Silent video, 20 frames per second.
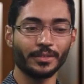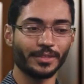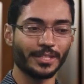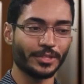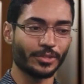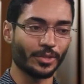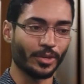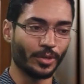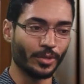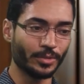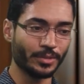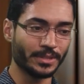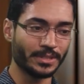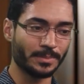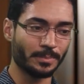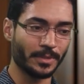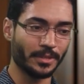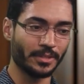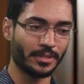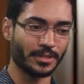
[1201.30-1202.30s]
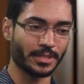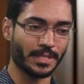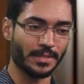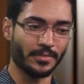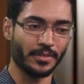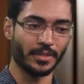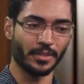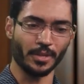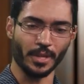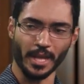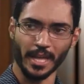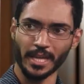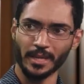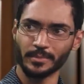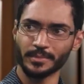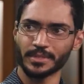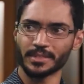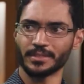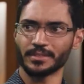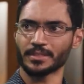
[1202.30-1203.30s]
that the Holy Spirit is given the
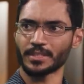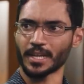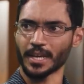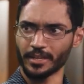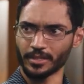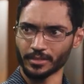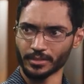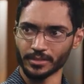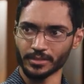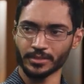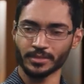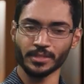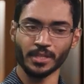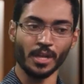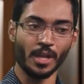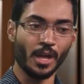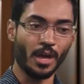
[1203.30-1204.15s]
names and titles